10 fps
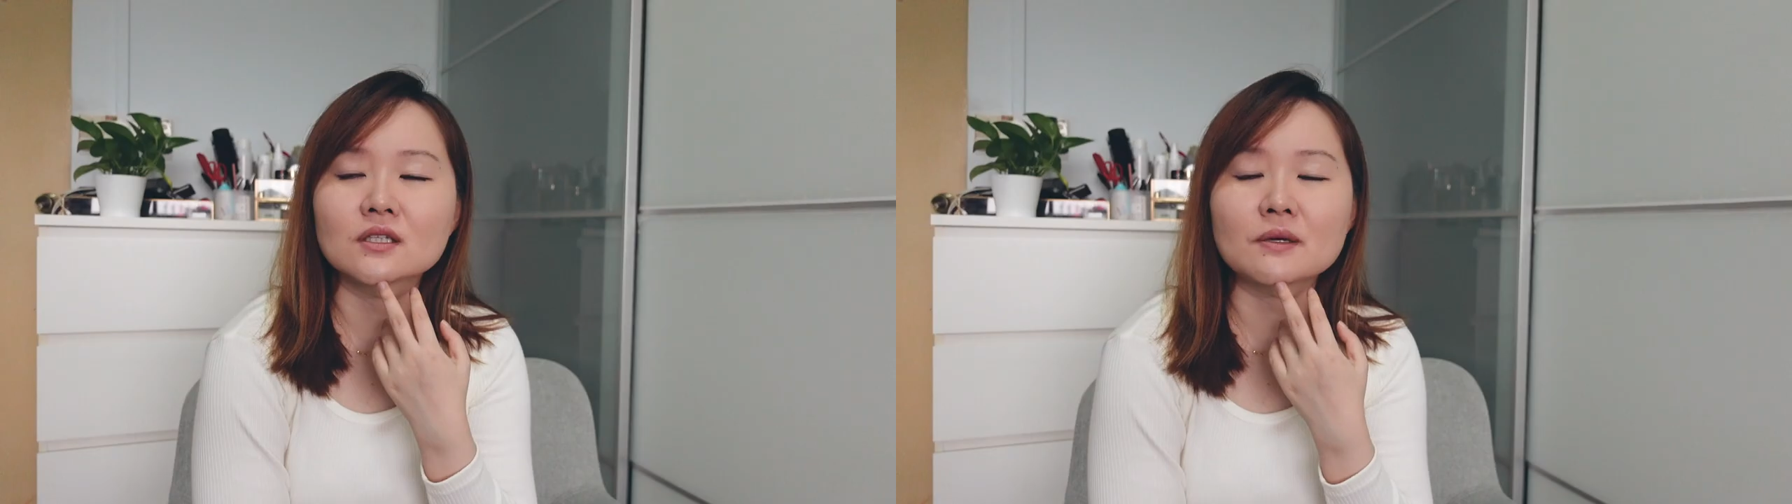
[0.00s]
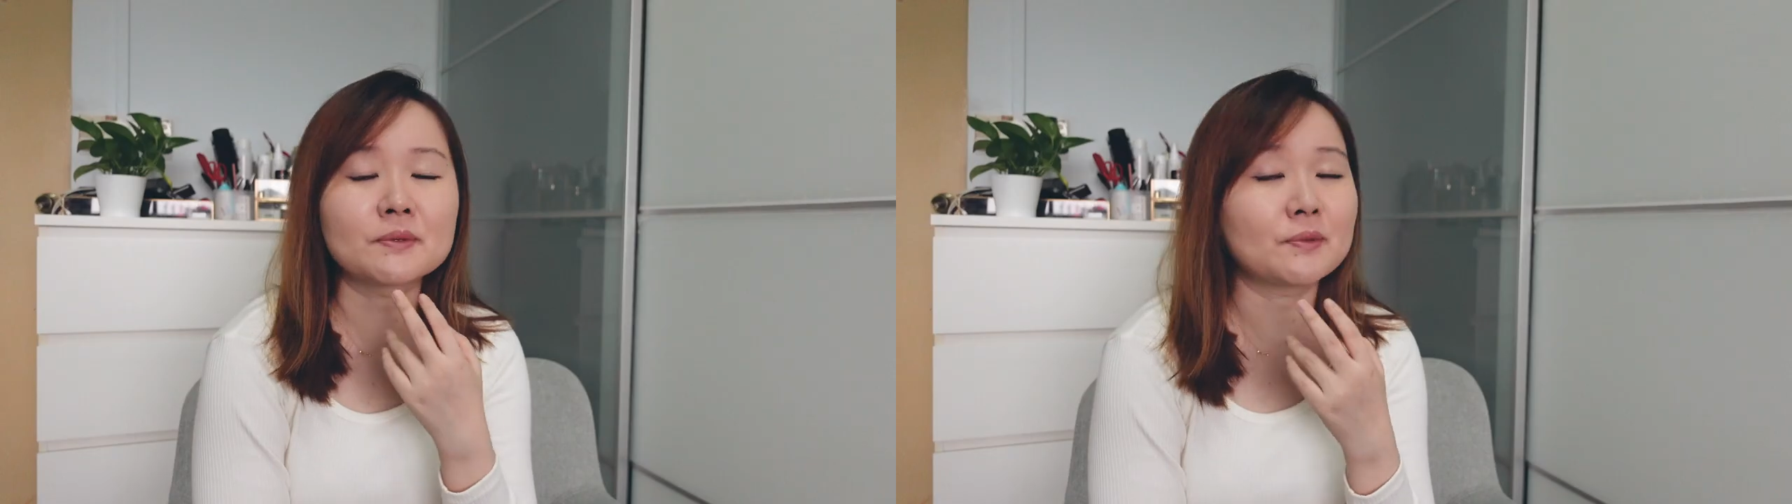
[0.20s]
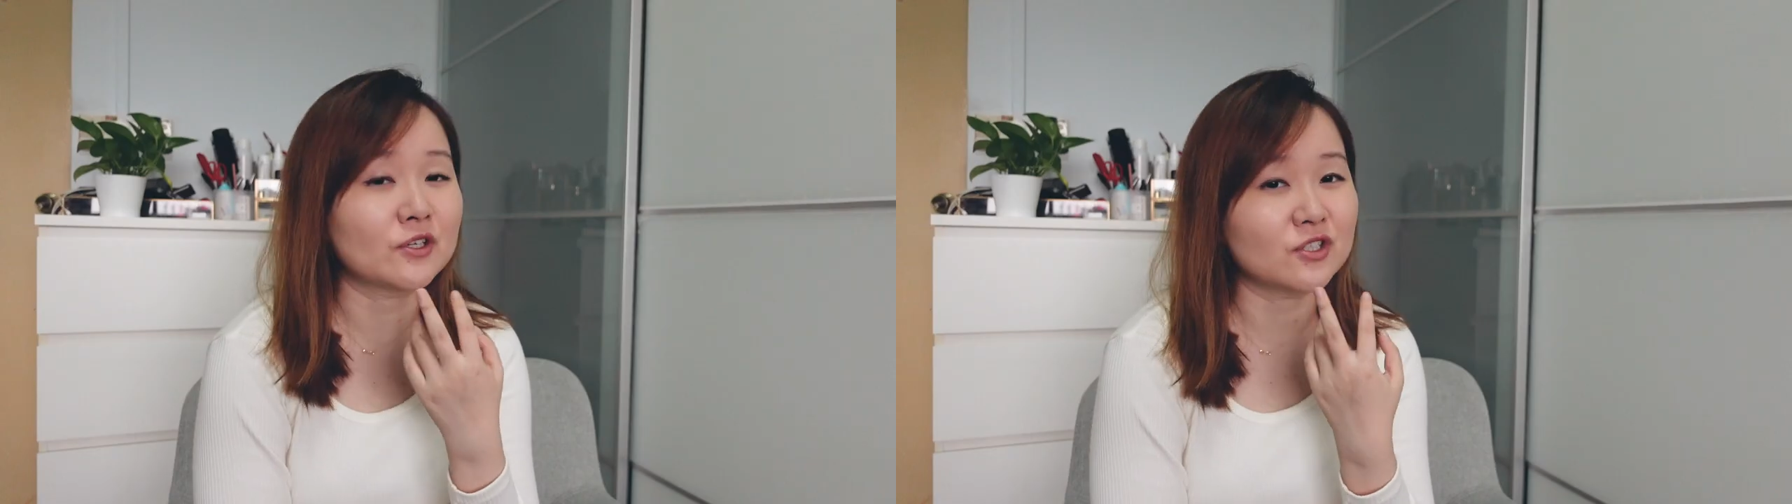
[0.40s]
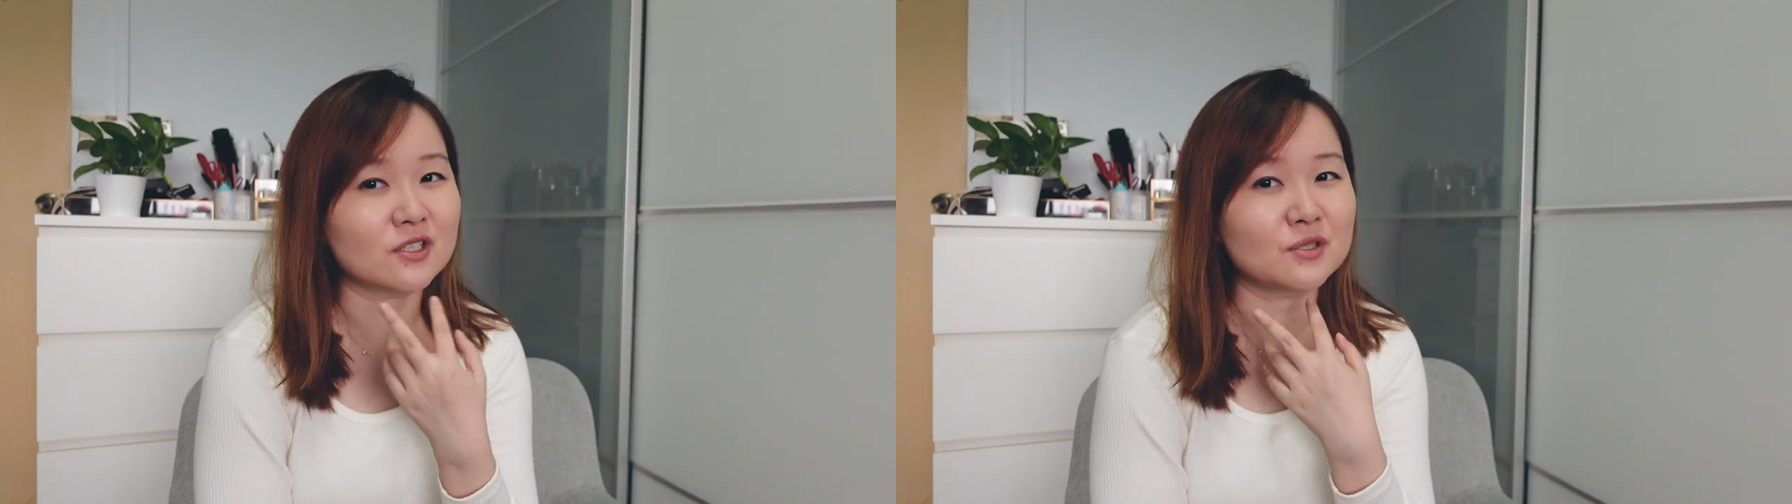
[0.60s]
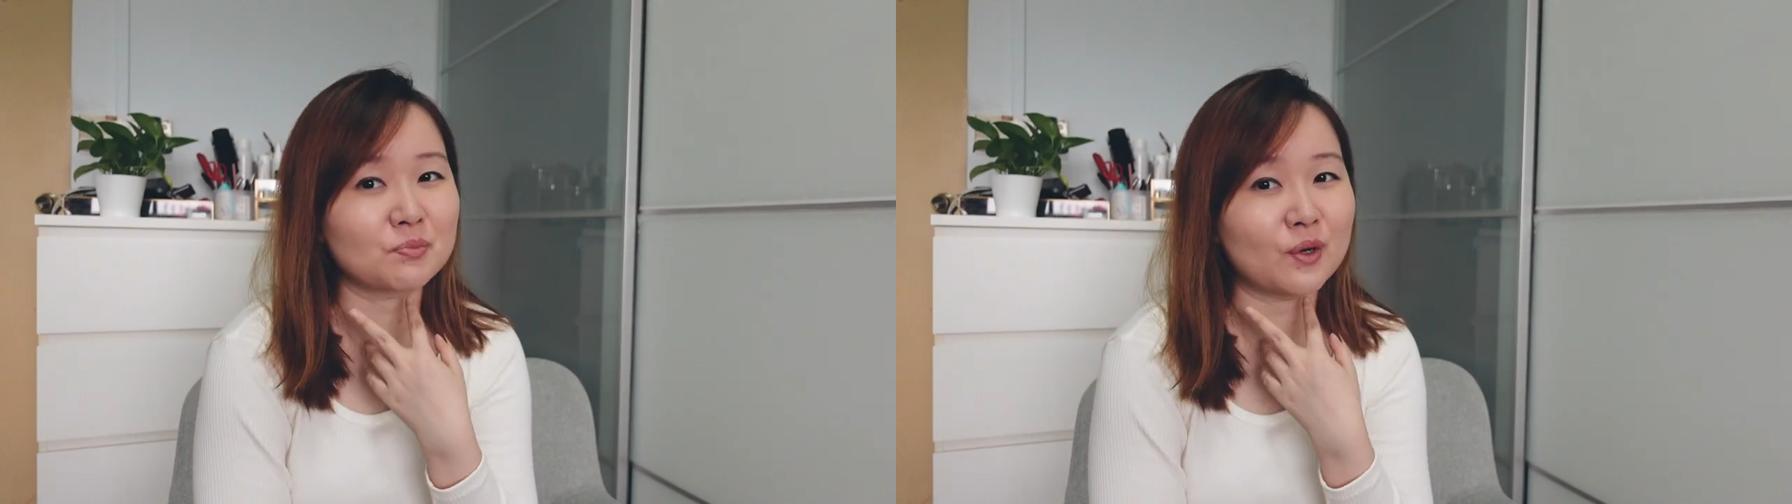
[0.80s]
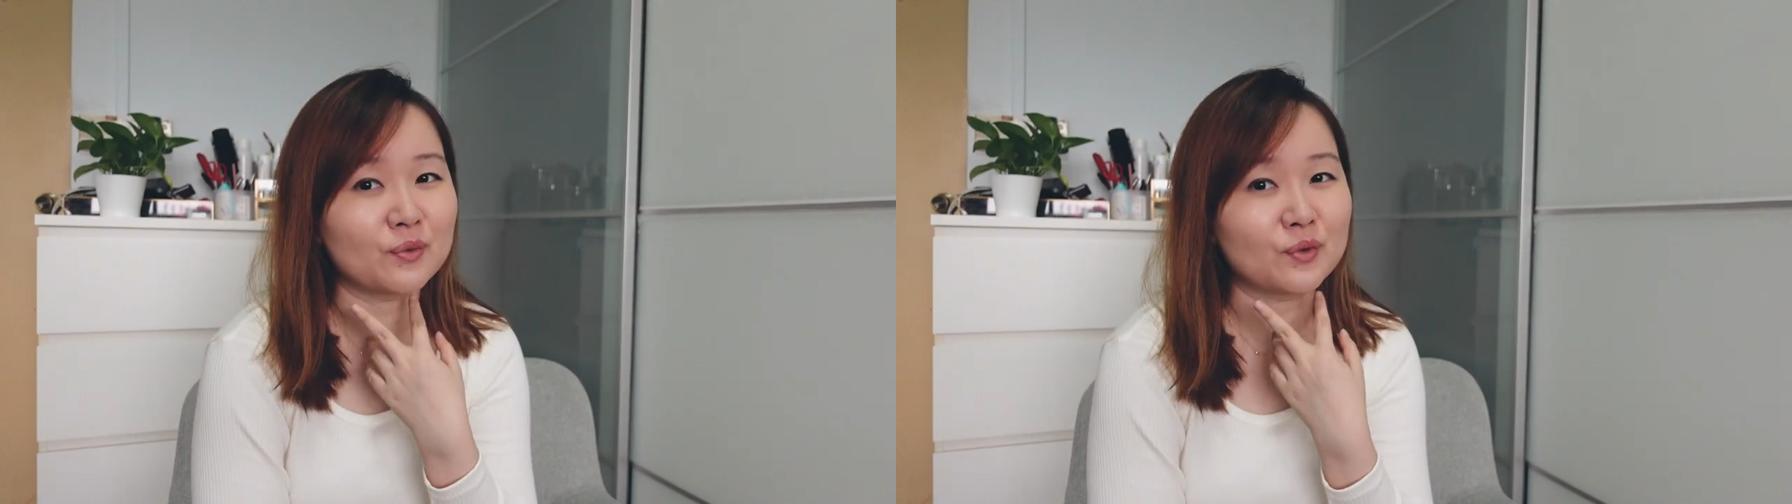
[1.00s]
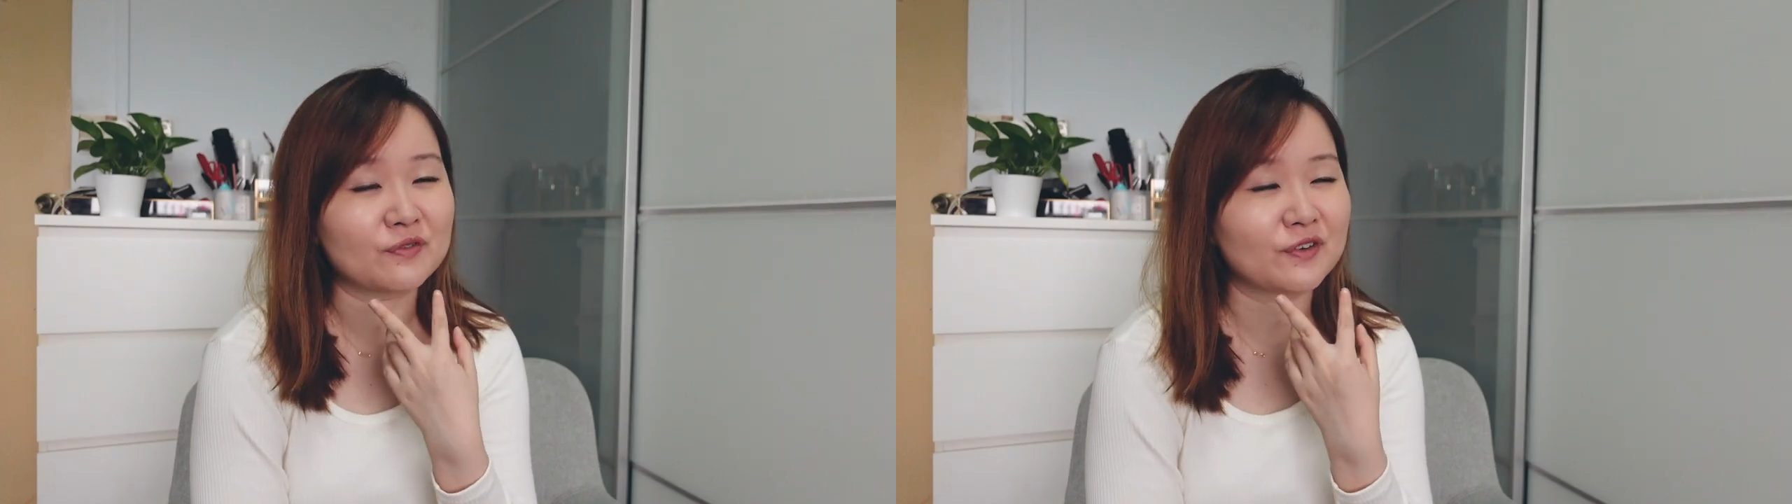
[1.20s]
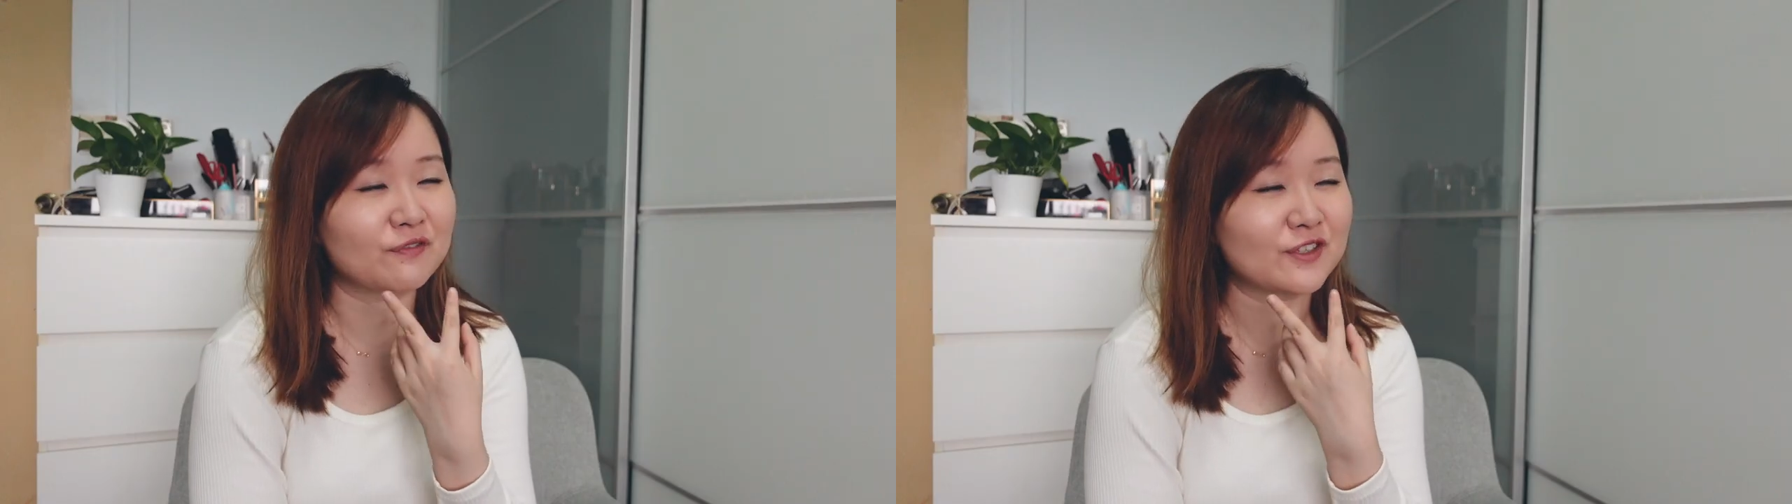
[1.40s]
some people are just born
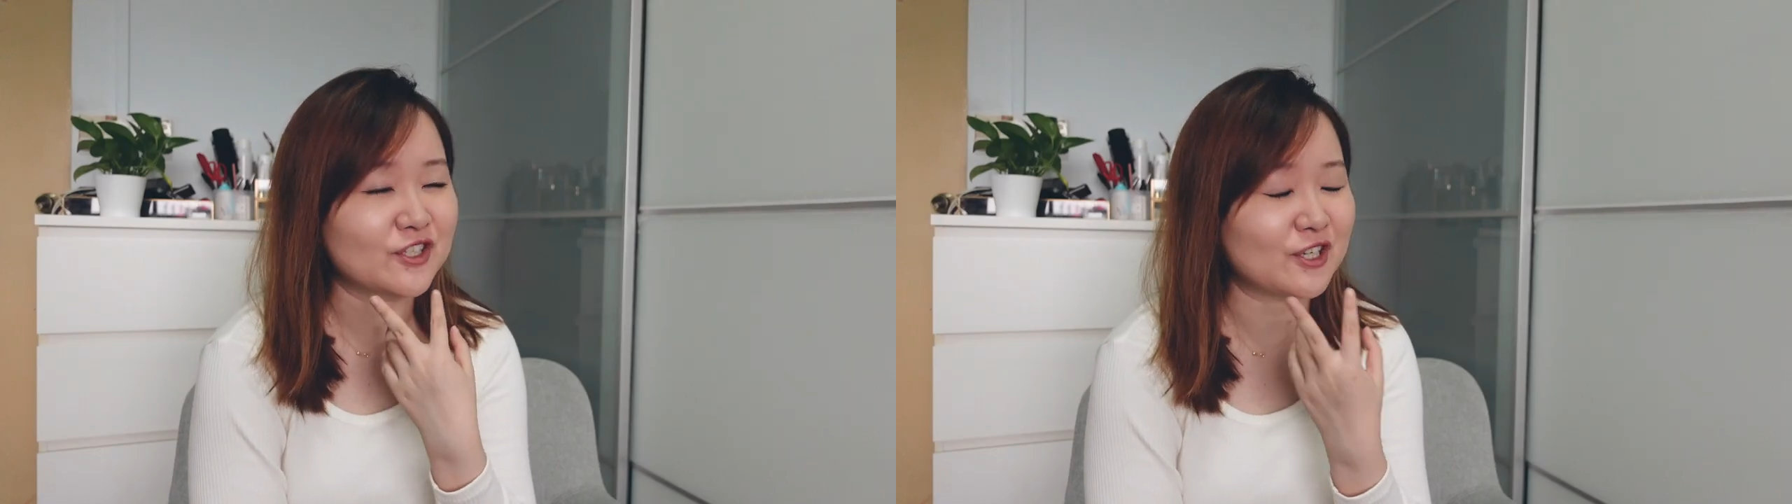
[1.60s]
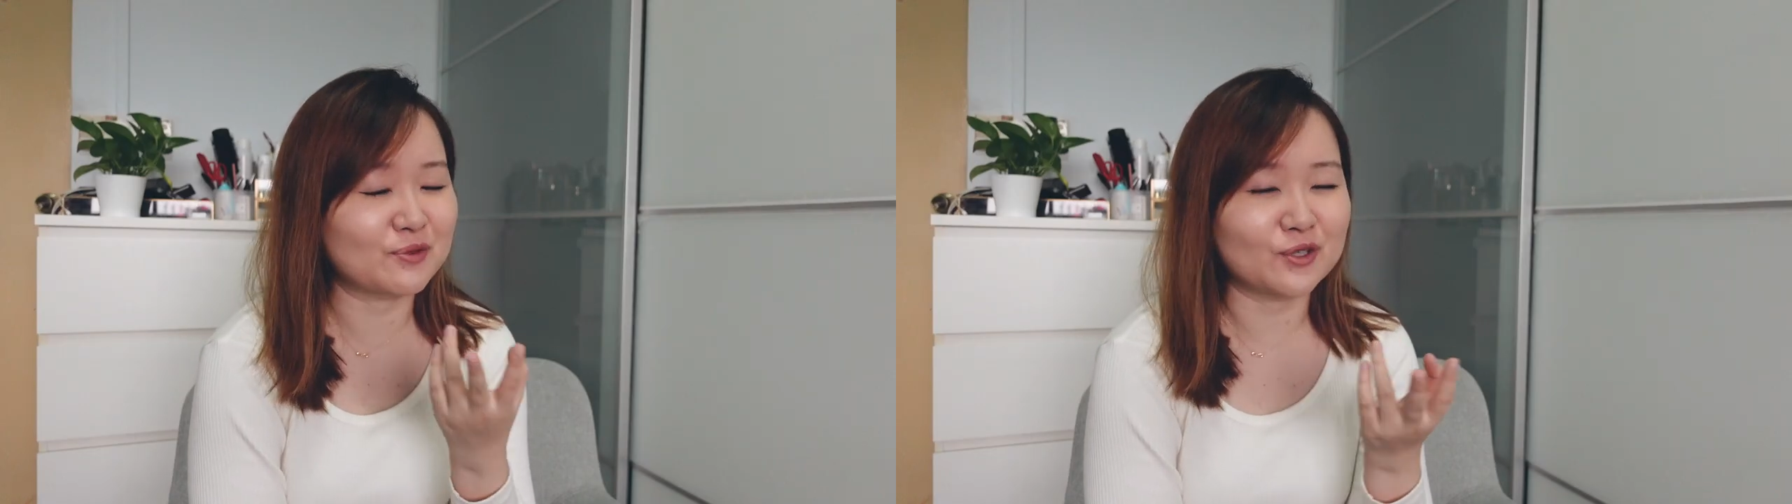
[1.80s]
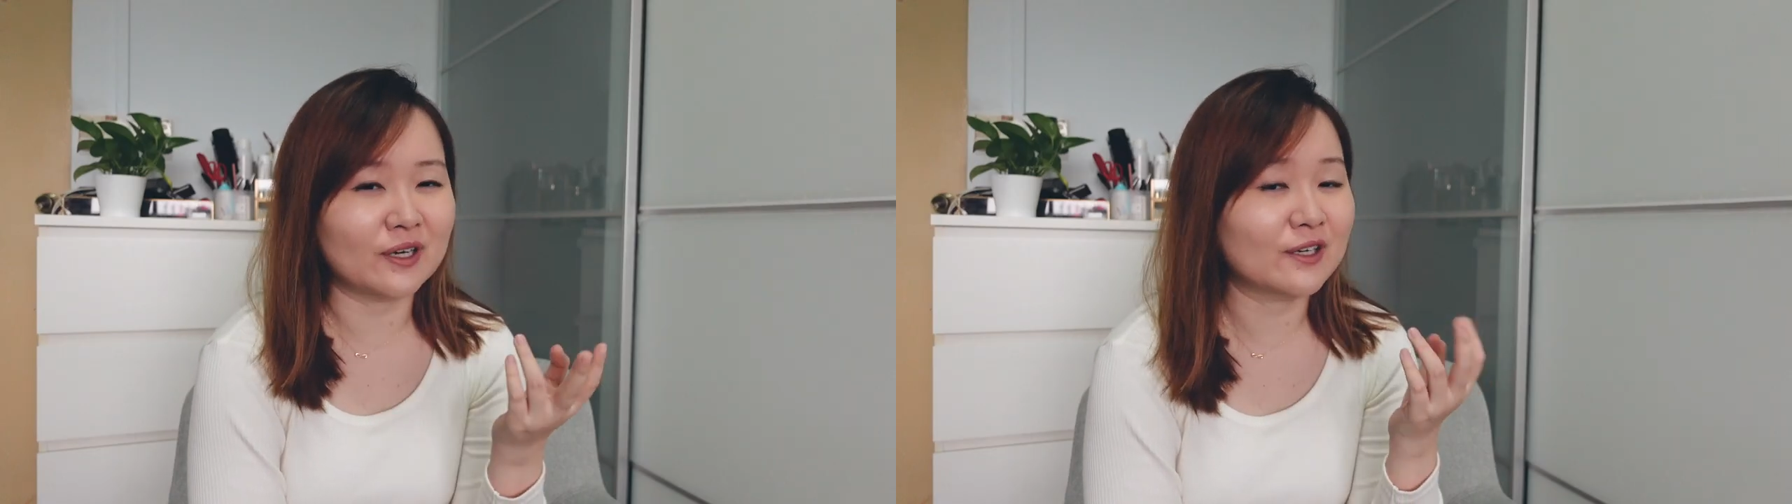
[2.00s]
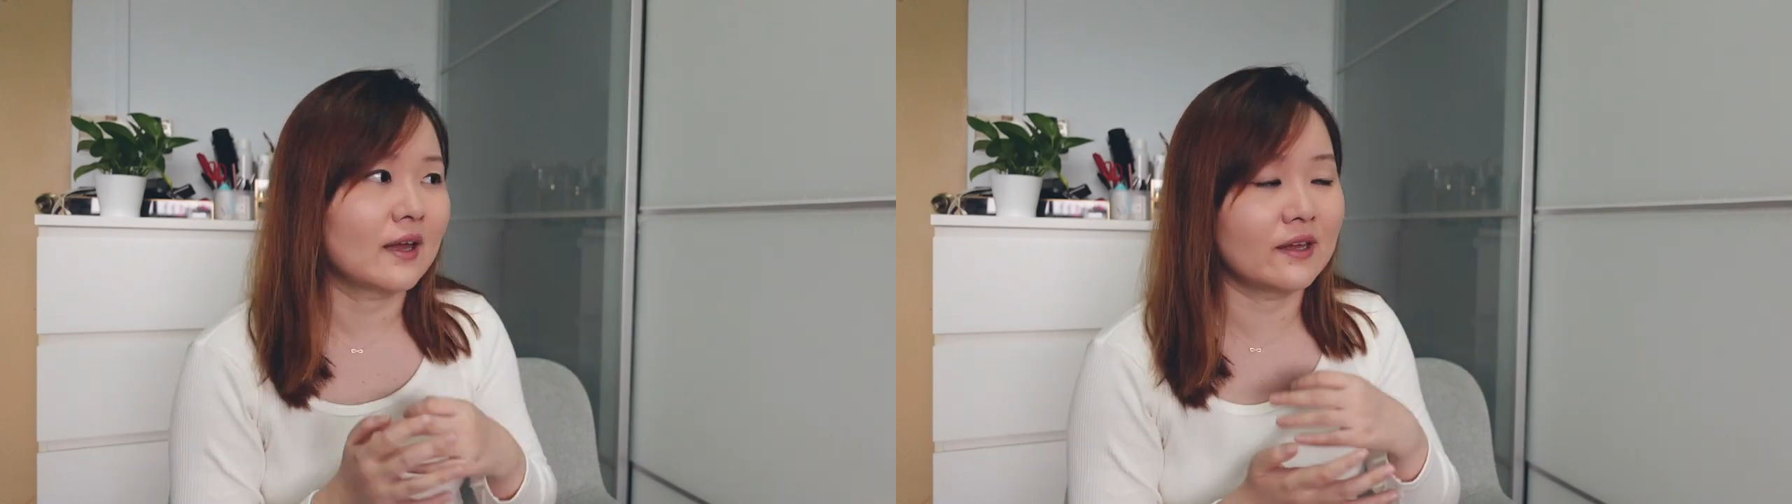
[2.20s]
with a V-shaped jawline